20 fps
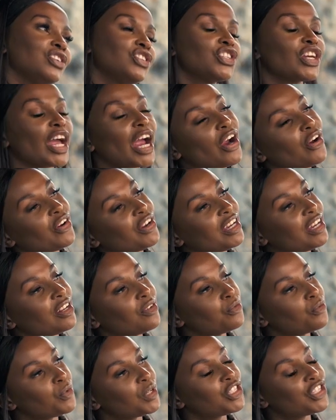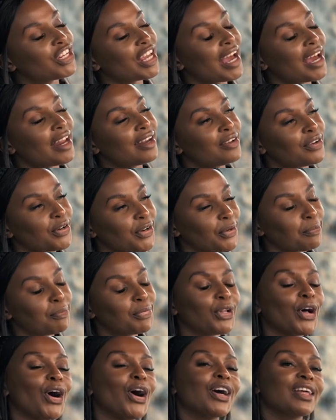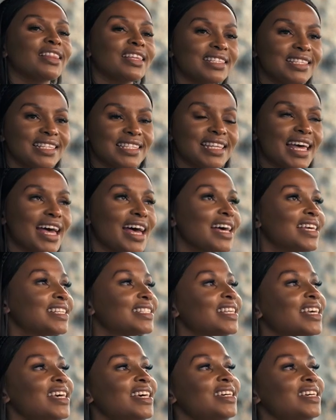Sharon, when she had her blog, This Is Us,